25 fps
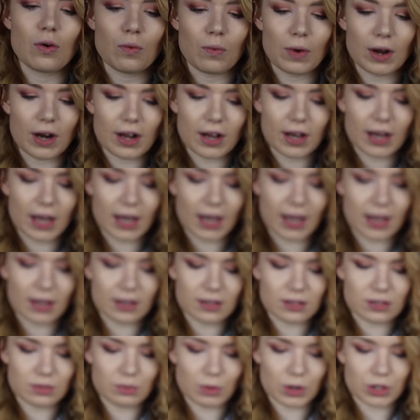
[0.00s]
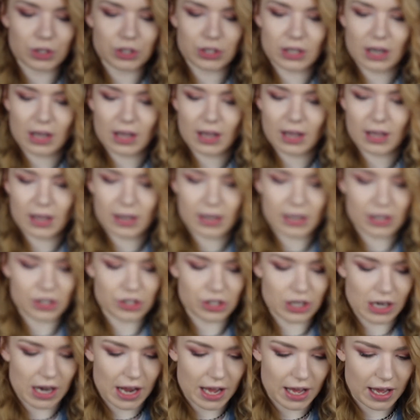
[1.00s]
when I swatched it
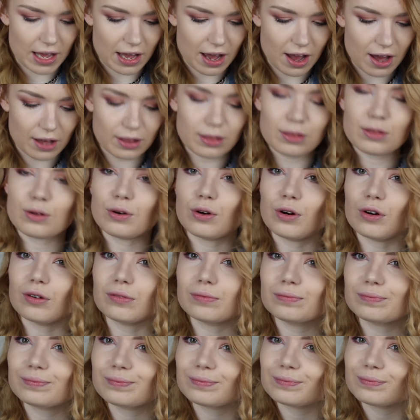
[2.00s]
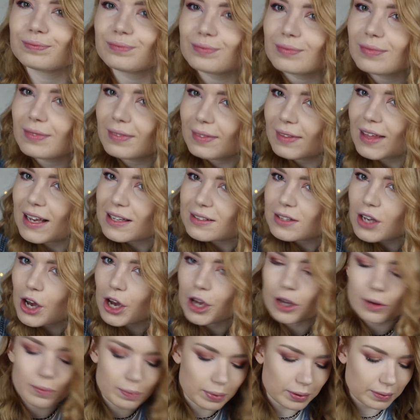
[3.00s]
initially, I thought, there's
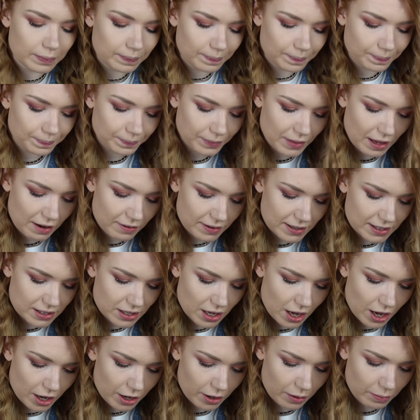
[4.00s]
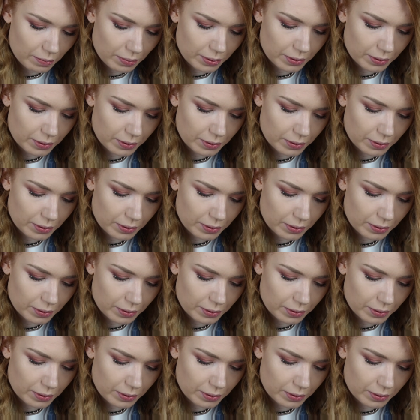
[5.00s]
hope, there is hope.